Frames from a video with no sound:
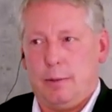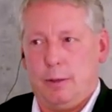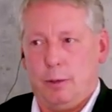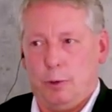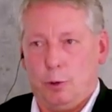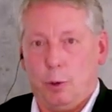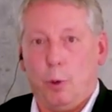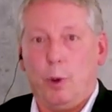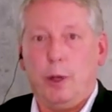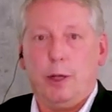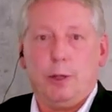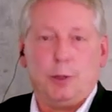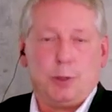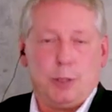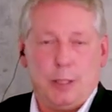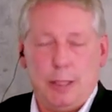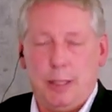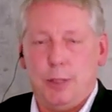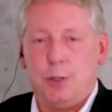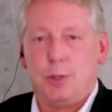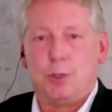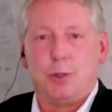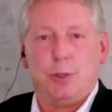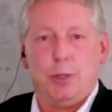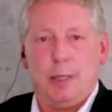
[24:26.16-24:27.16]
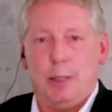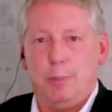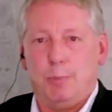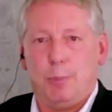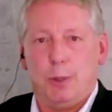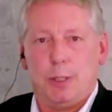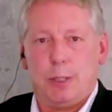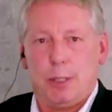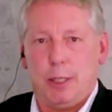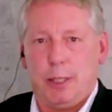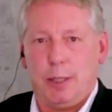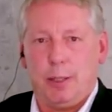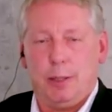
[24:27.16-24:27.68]
the loyalty industry in
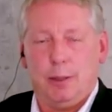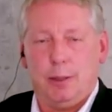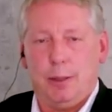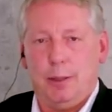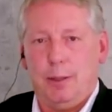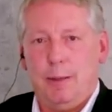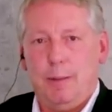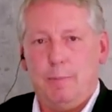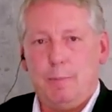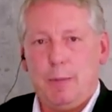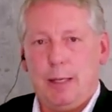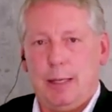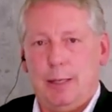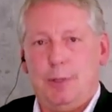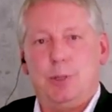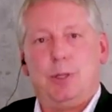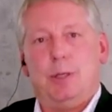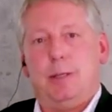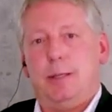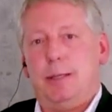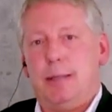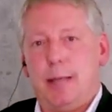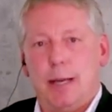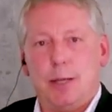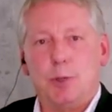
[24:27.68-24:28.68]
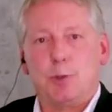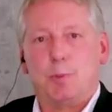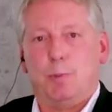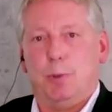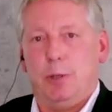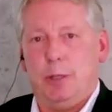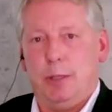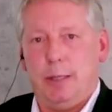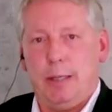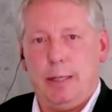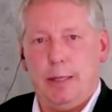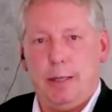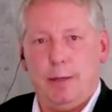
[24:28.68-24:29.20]
particular is in
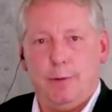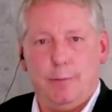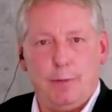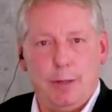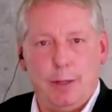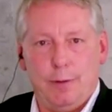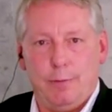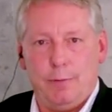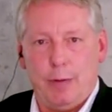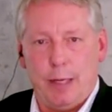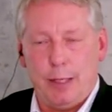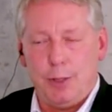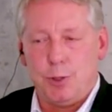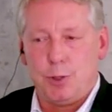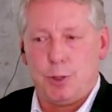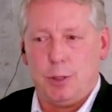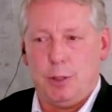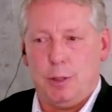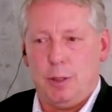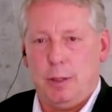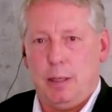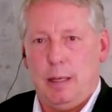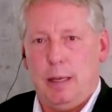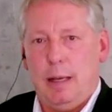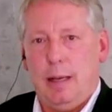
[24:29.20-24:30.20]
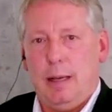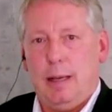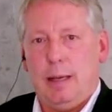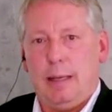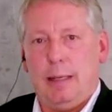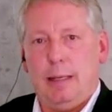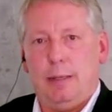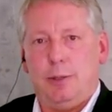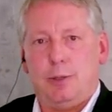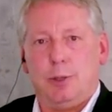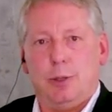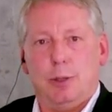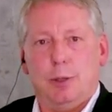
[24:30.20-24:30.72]
desperate need of innovation
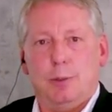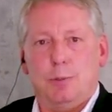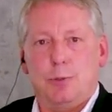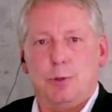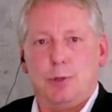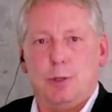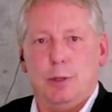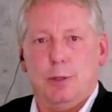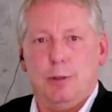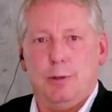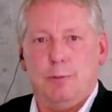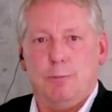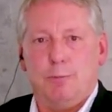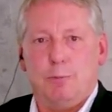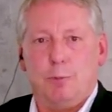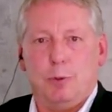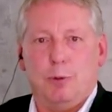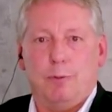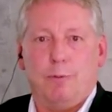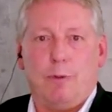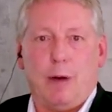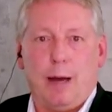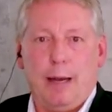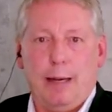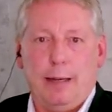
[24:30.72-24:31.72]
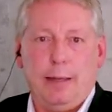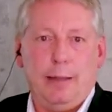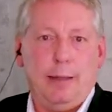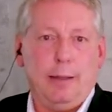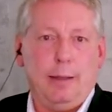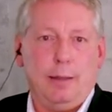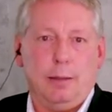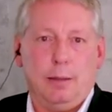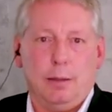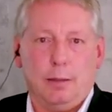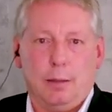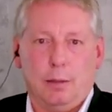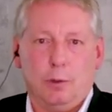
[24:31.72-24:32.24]
in terms of
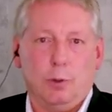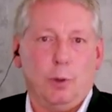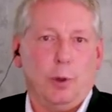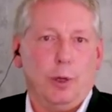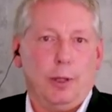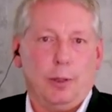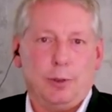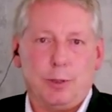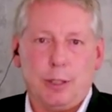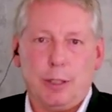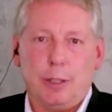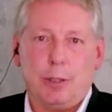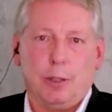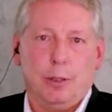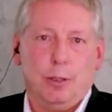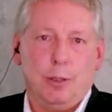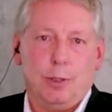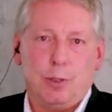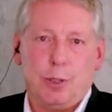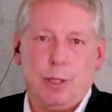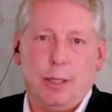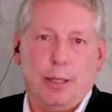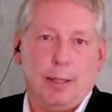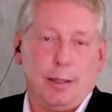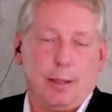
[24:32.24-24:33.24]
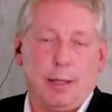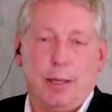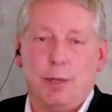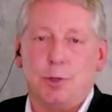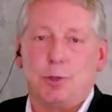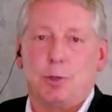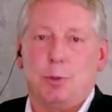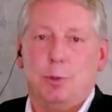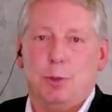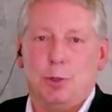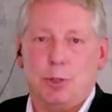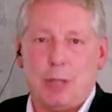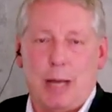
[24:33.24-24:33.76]
providing loyalty currency that
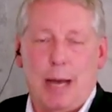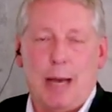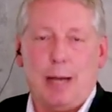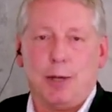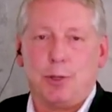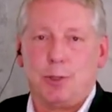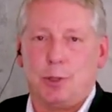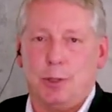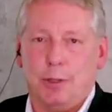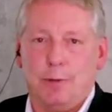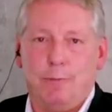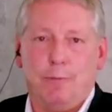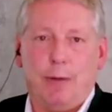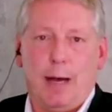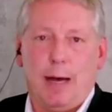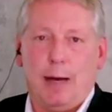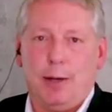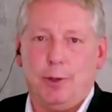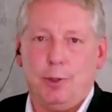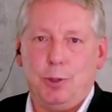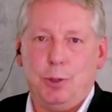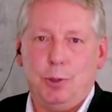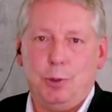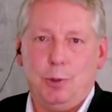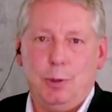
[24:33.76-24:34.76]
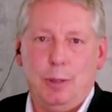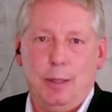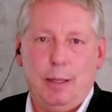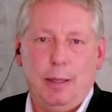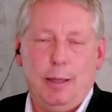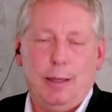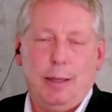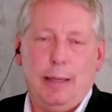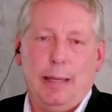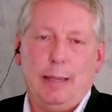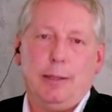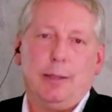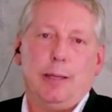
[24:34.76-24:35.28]
customers actually value
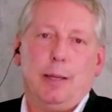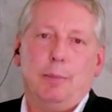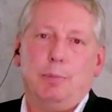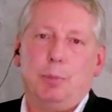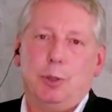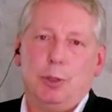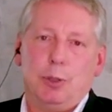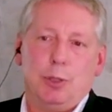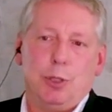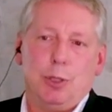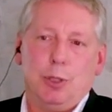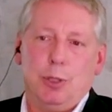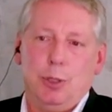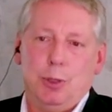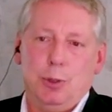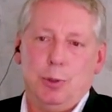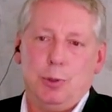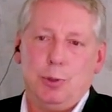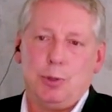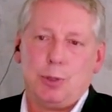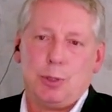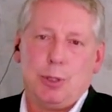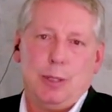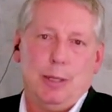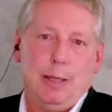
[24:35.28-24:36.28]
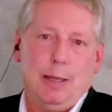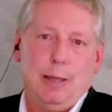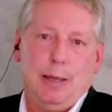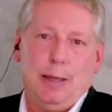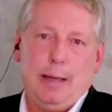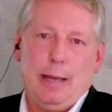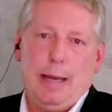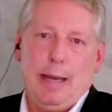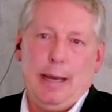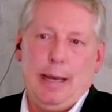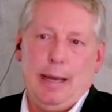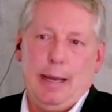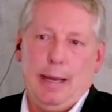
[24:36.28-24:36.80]
and can put to use.
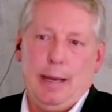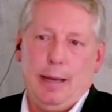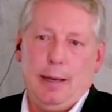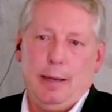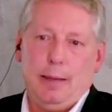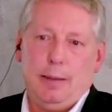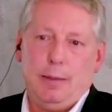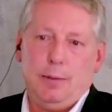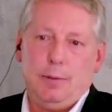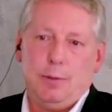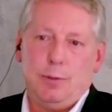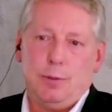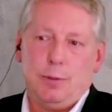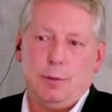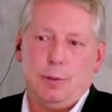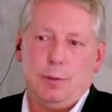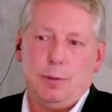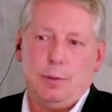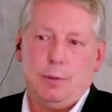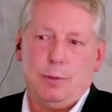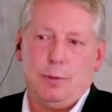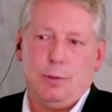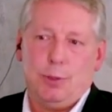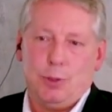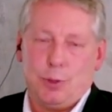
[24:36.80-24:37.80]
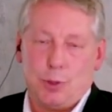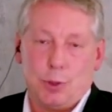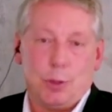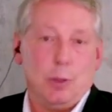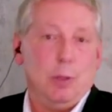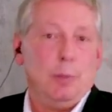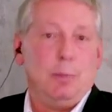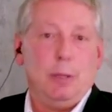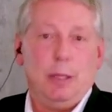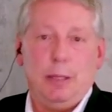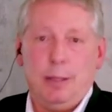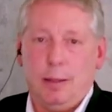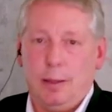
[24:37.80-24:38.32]
And
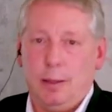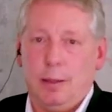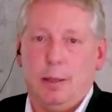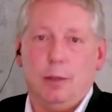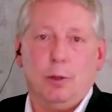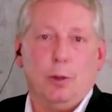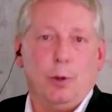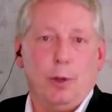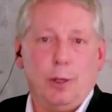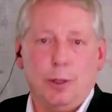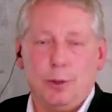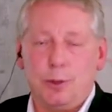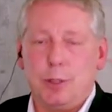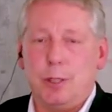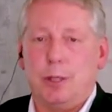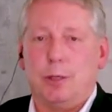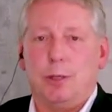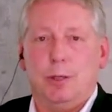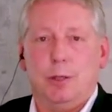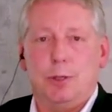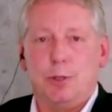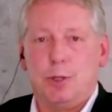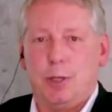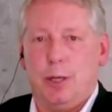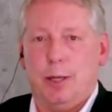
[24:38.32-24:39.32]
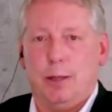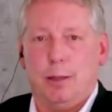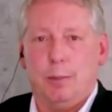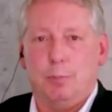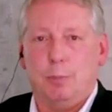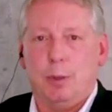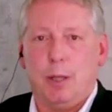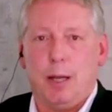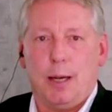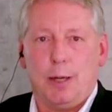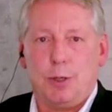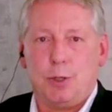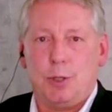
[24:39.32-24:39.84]
distributing a loyalty currency on the
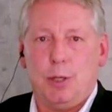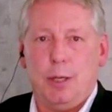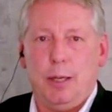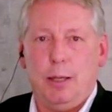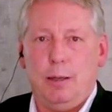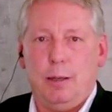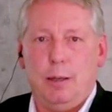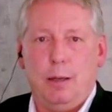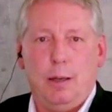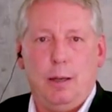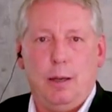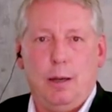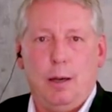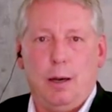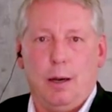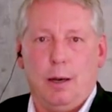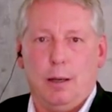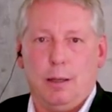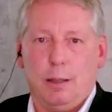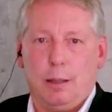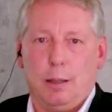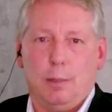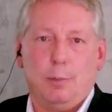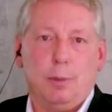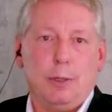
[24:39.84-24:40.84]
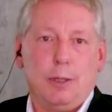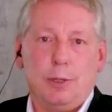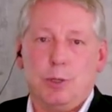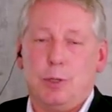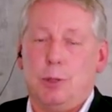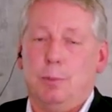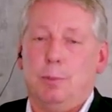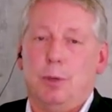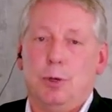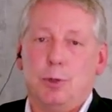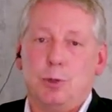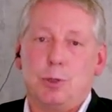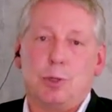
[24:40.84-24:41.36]
blockchain arguably is the
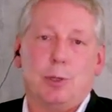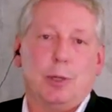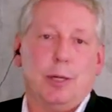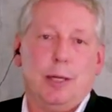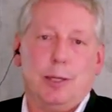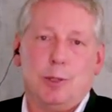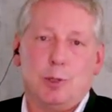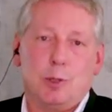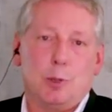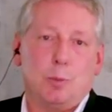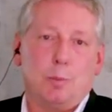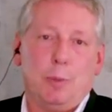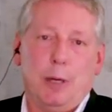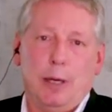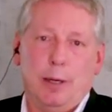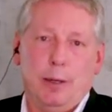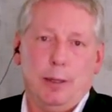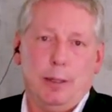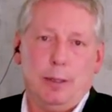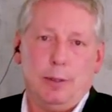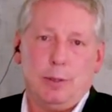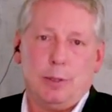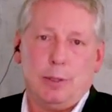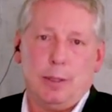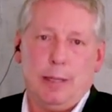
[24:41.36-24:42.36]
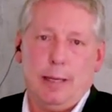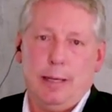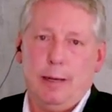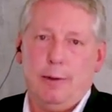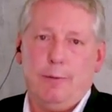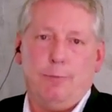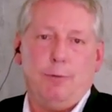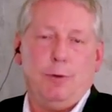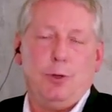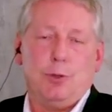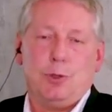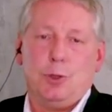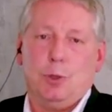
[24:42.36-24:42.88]
most transparent and
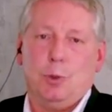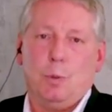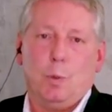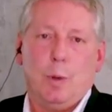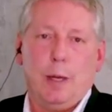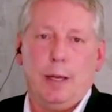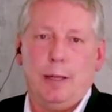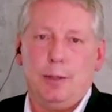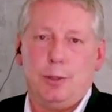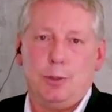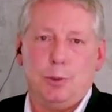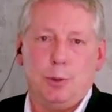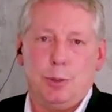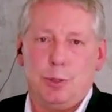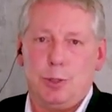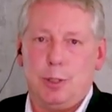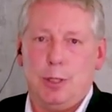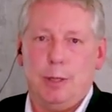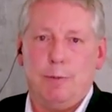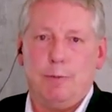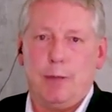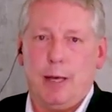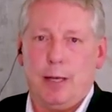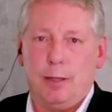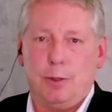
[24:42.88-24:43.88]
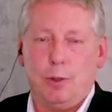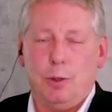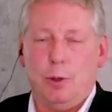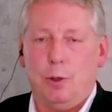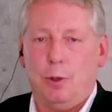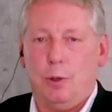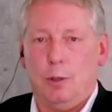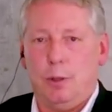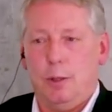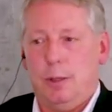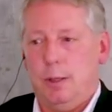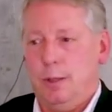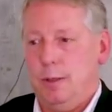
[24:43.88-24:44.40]
efficient way to achieve that
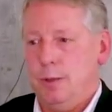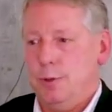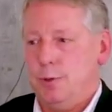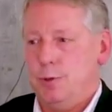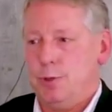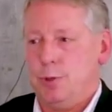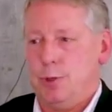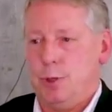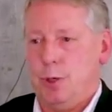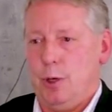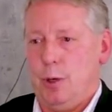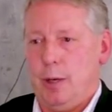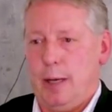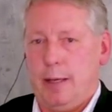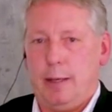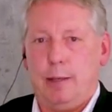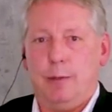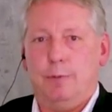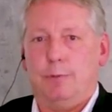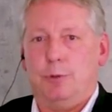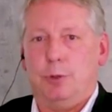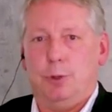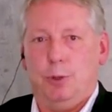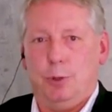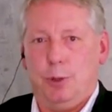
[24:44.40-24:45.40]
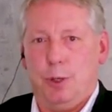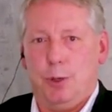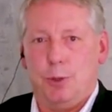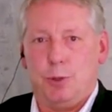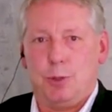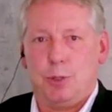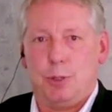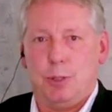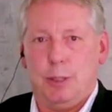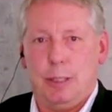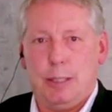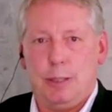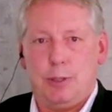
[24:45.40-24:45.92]
goal. So I give
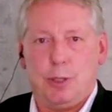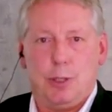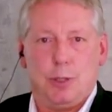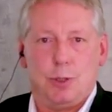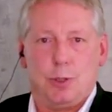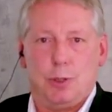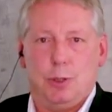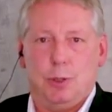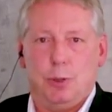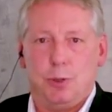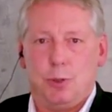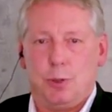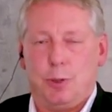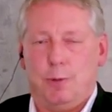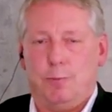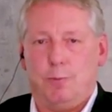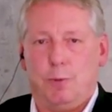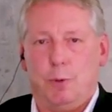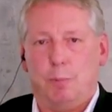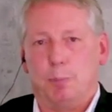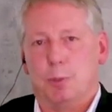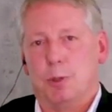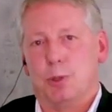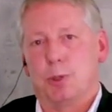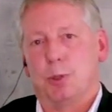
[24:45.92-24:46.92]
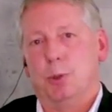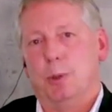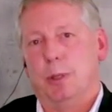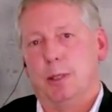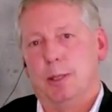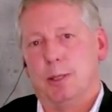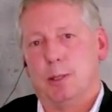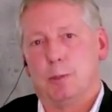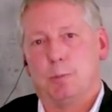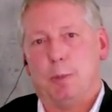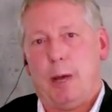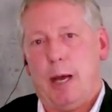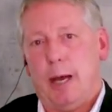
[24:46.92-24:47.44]
kudos to Easy Solution for pursuing
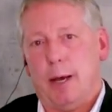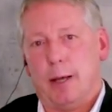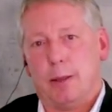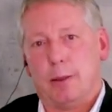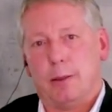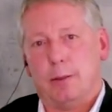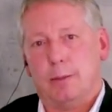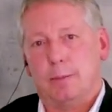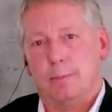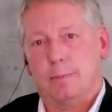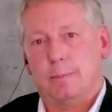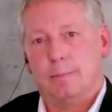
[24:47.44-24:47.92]
this path.